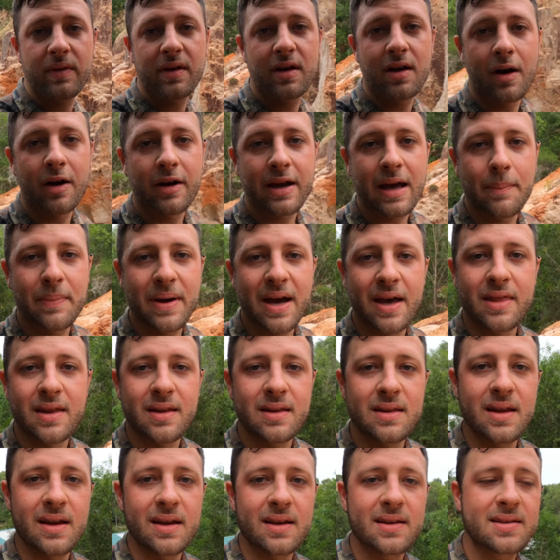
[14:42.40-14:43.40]
Can't get better
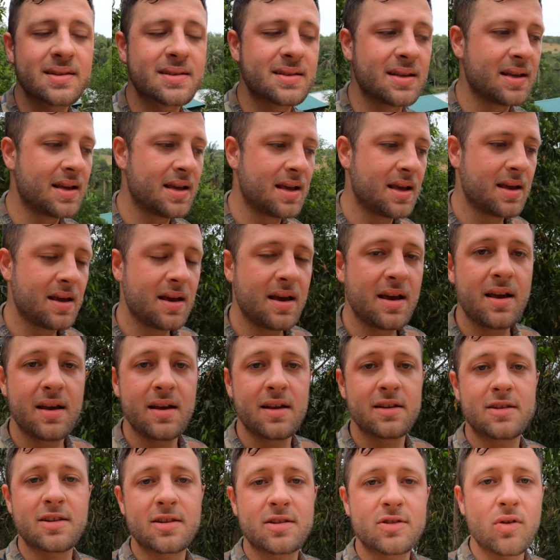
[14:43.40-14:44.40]
than this.
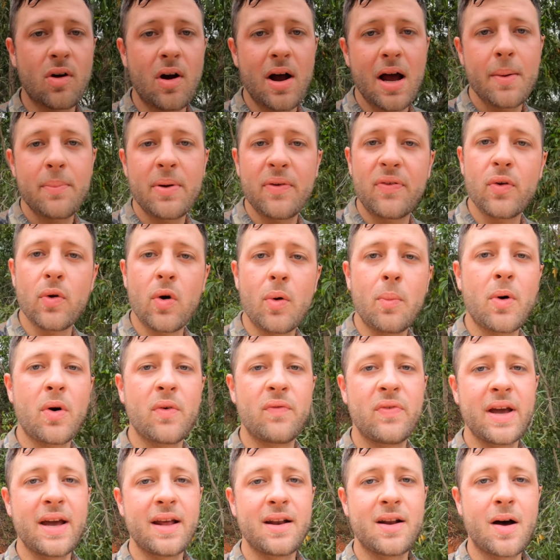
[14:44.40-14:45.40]
Subscribe if you want more
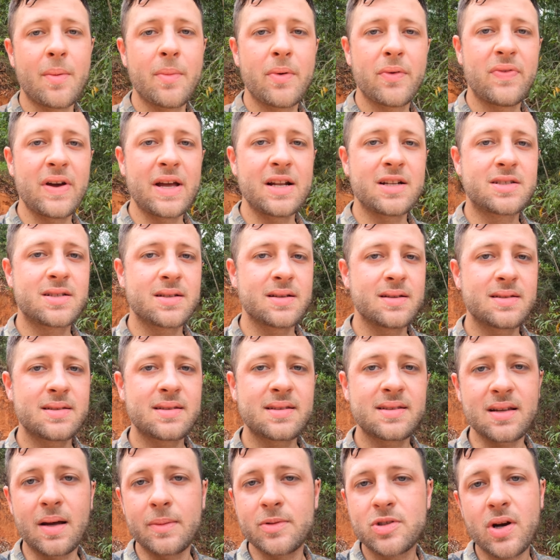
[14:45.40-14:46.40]
Vietnam
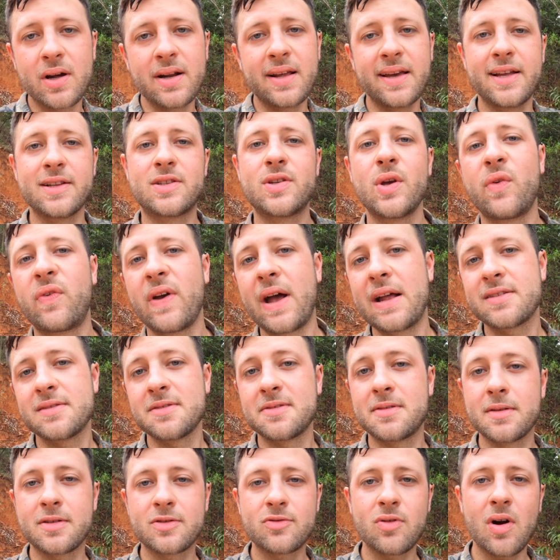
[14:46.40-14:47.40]
adventures. I'm trying to hit two thousand
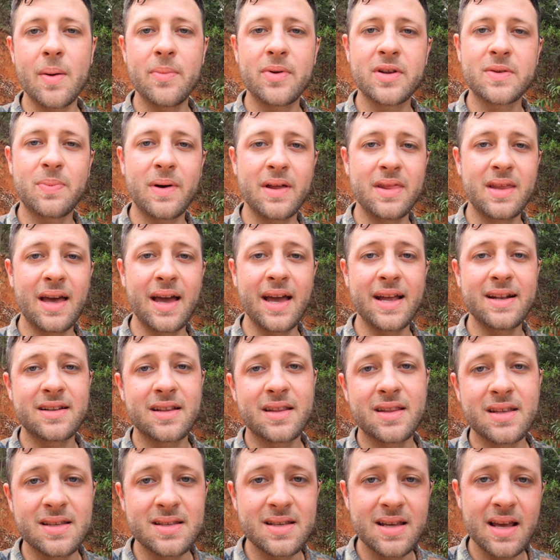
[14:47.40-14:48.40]
subscribers by the end
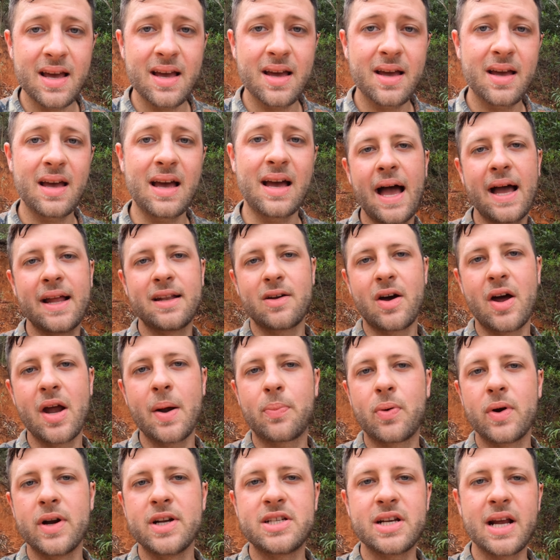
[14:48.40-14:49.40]
of the year, and I
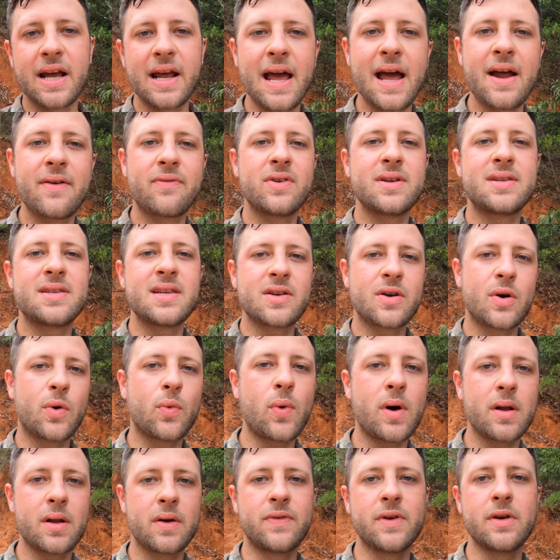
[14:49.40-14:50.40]
appreciate every single
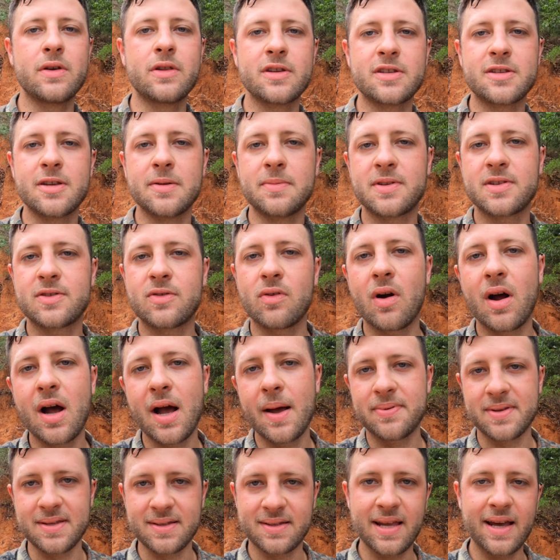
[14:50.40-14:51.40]
one of you that
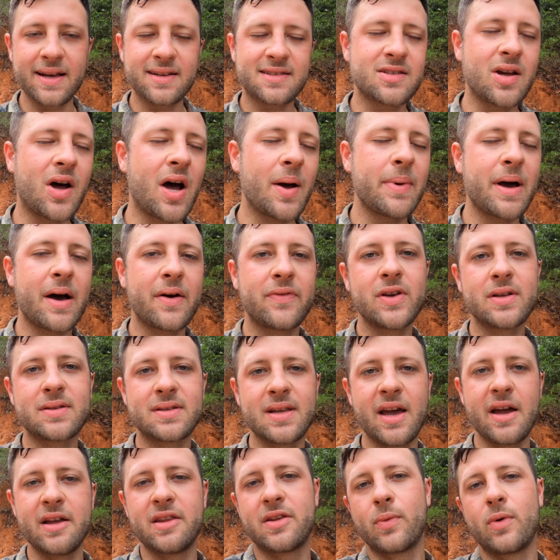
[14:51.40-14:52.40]
subscribes and takes time out of your
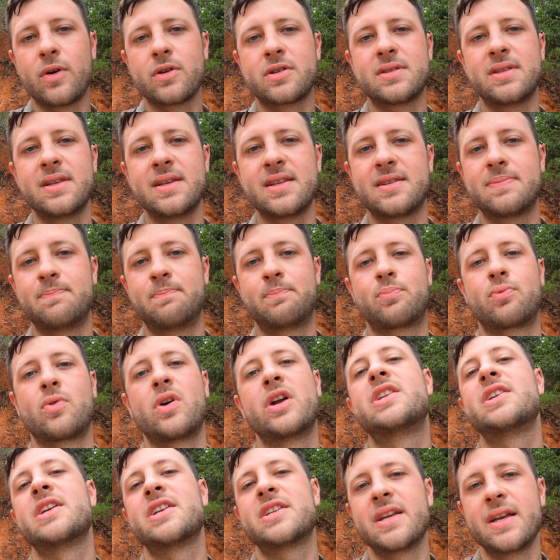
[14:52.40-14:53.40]
day to watch this
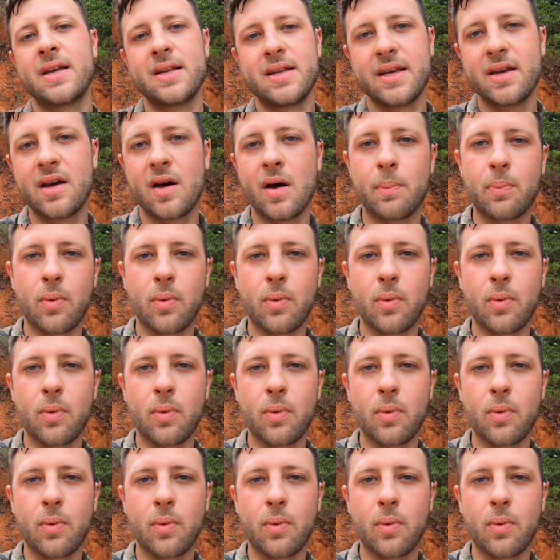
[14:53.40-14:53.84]
British idiot